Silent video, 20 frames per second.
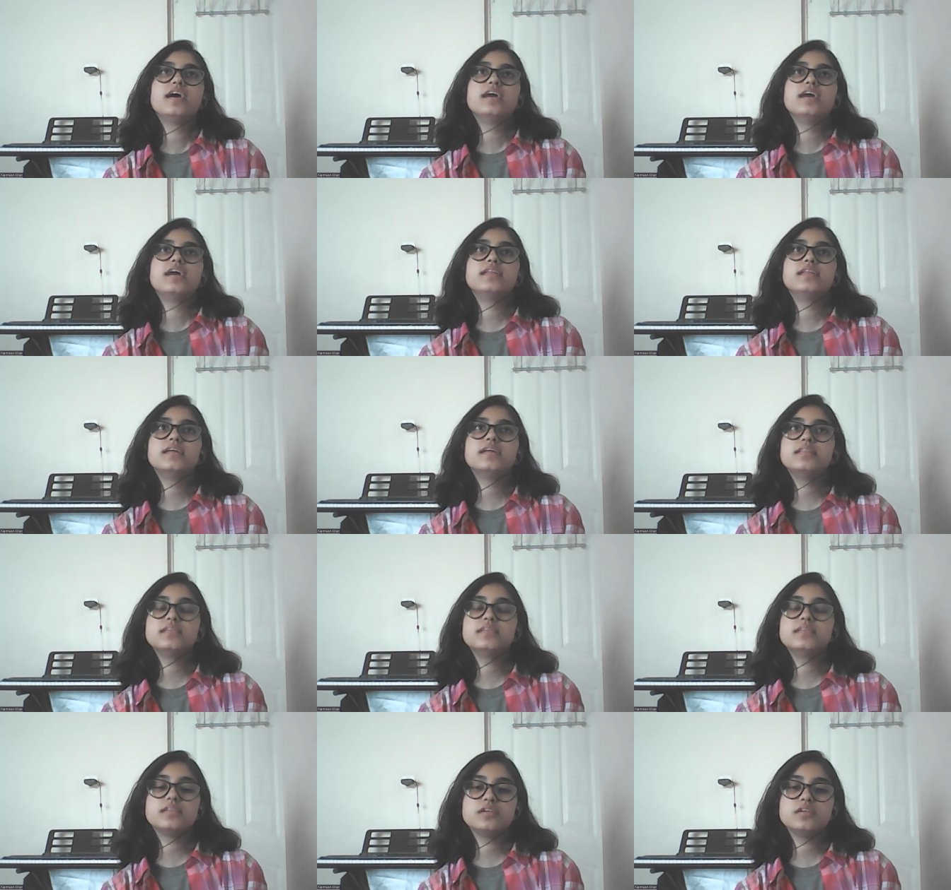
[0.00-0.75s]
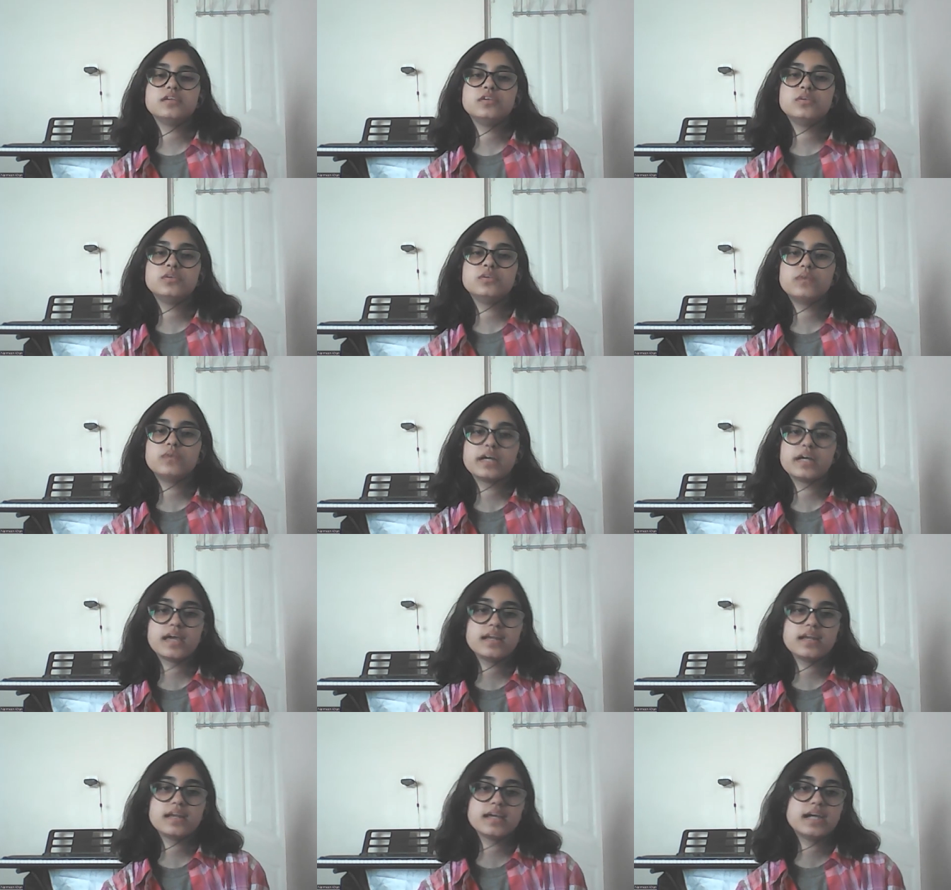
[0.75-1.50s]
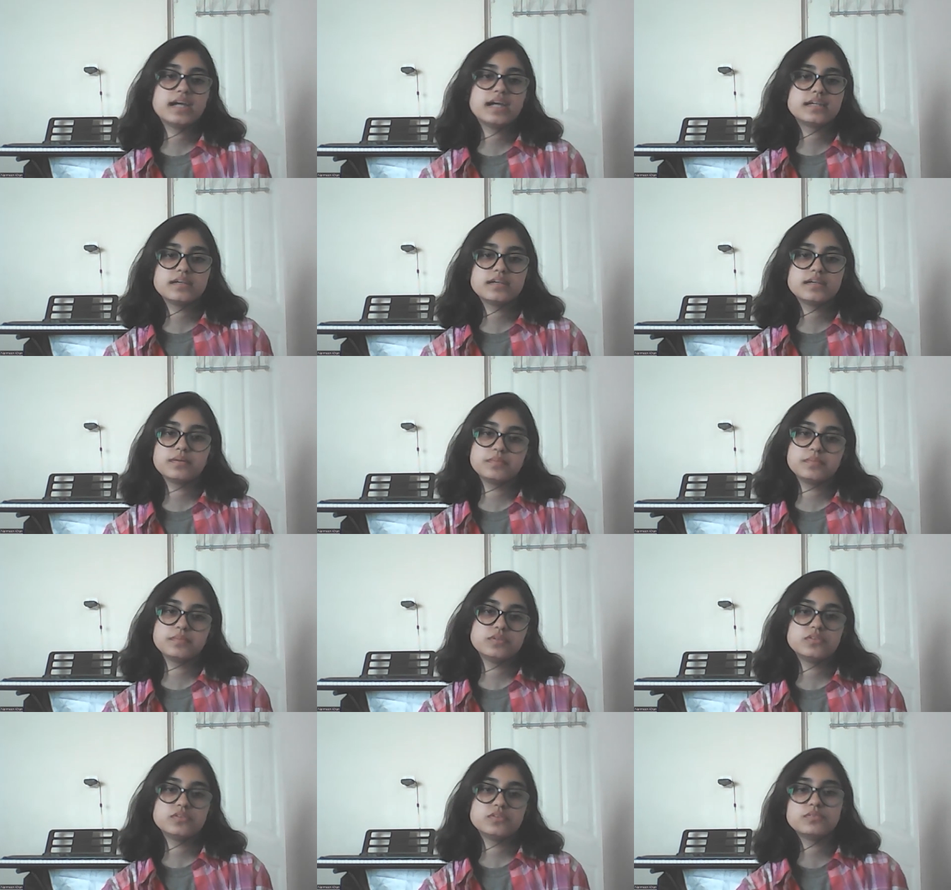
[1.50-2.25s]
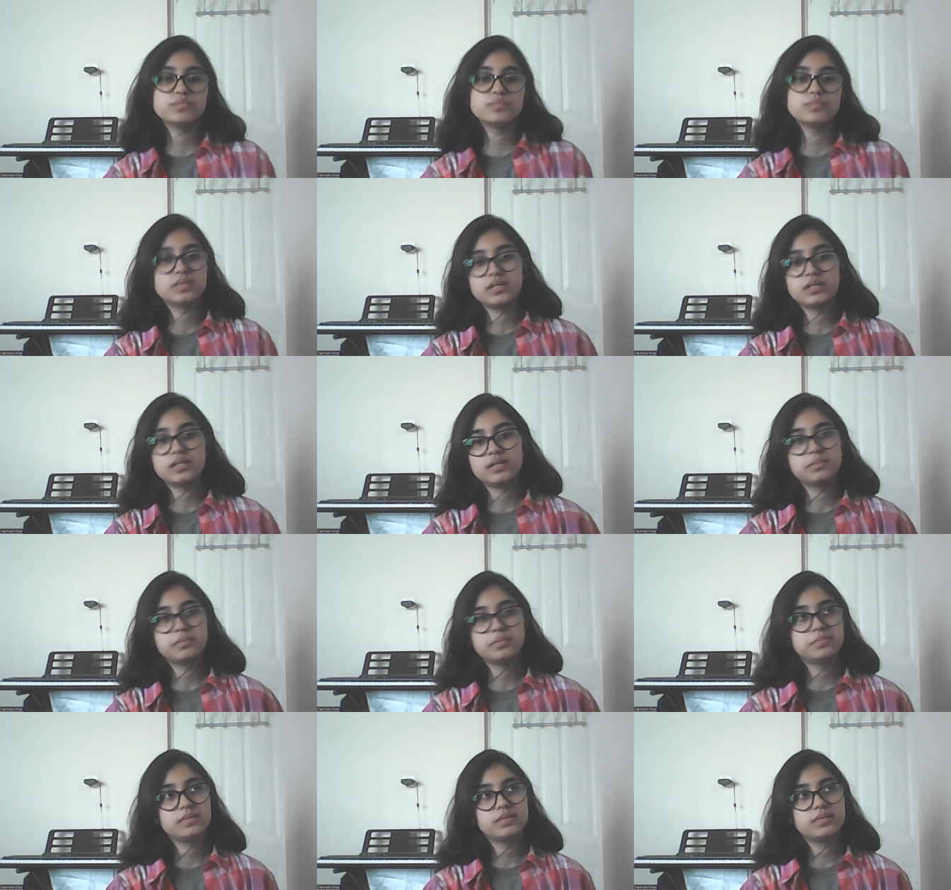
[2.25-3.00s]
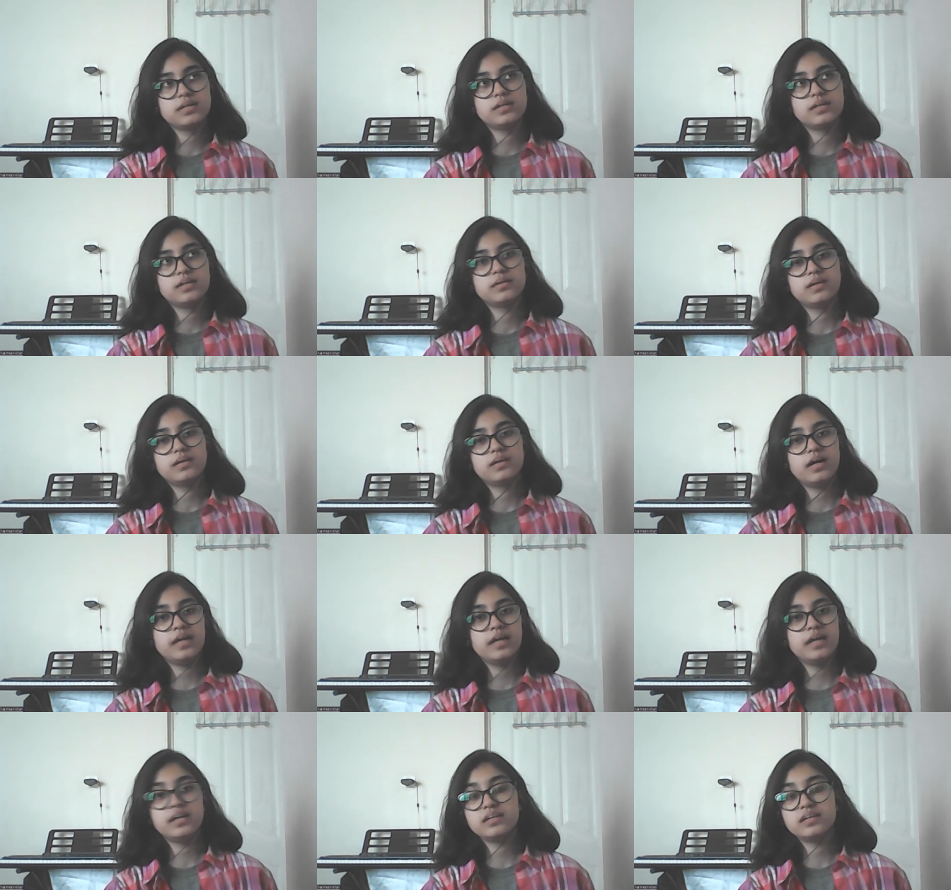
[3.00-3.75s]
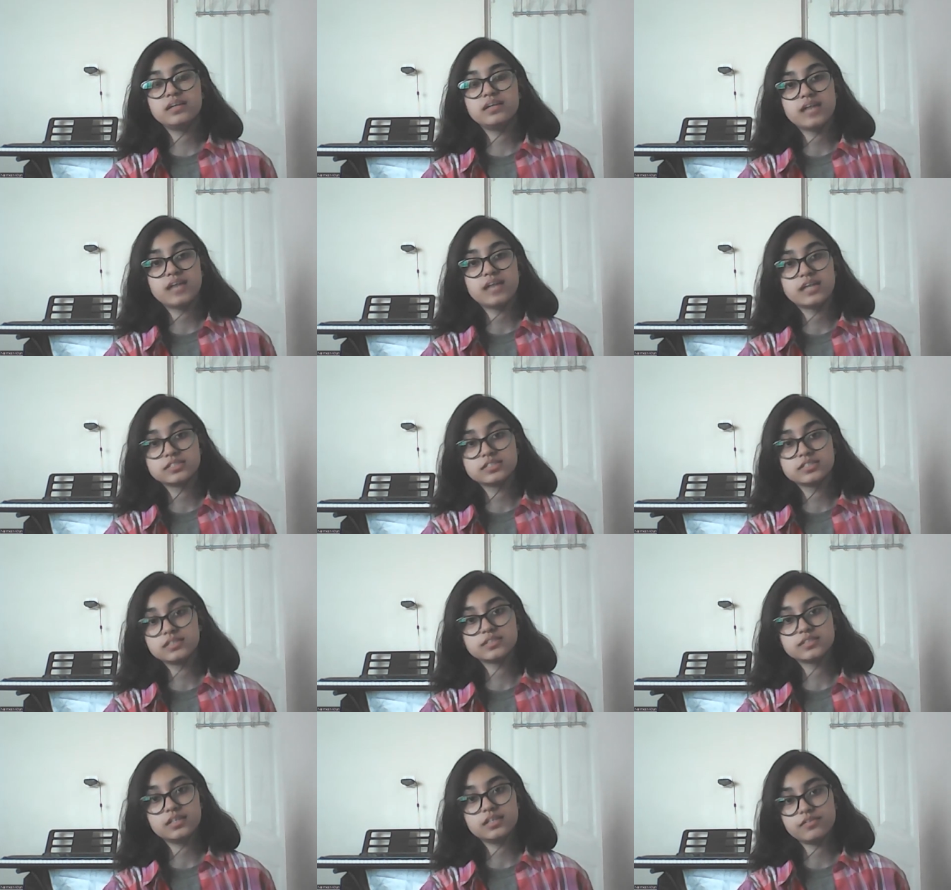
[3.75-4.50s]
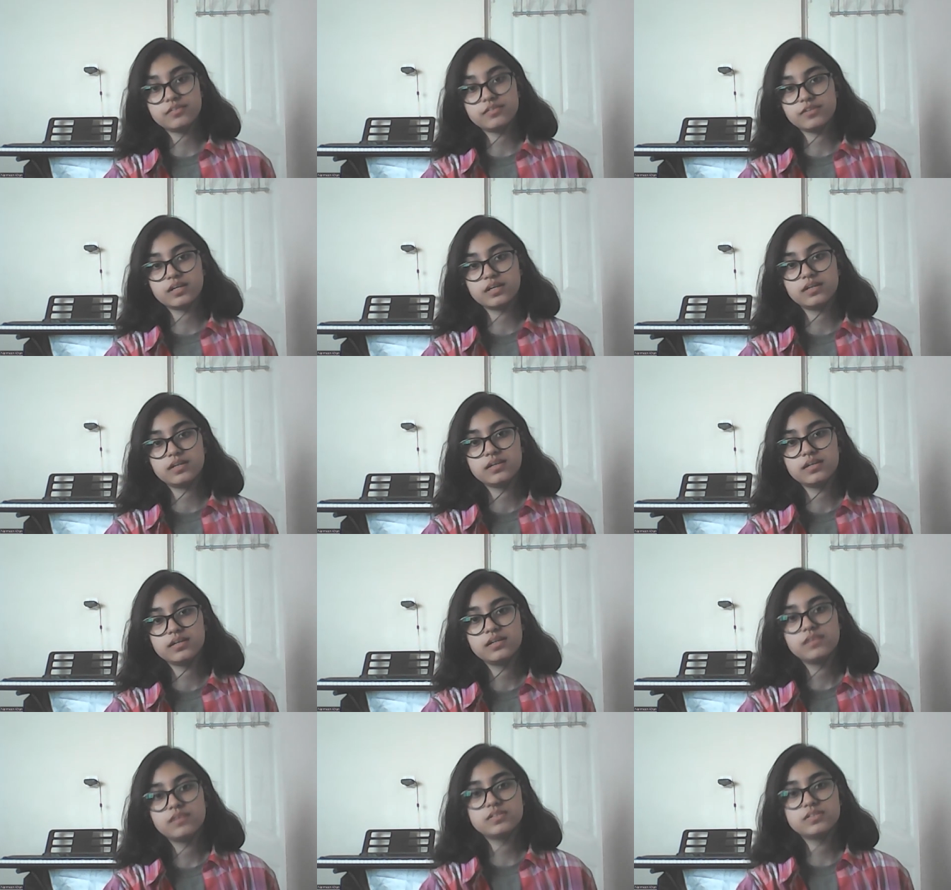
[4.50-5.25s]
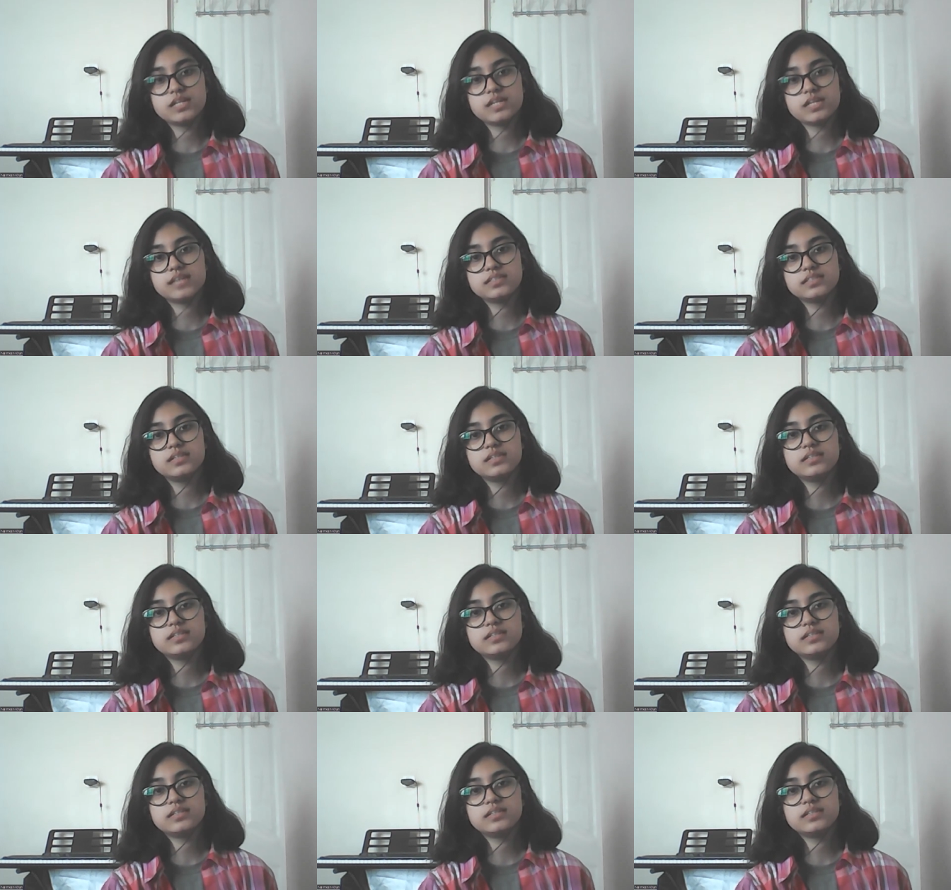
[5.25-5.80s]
And then you again get a, you know, uh, uh, an international certificate, which has an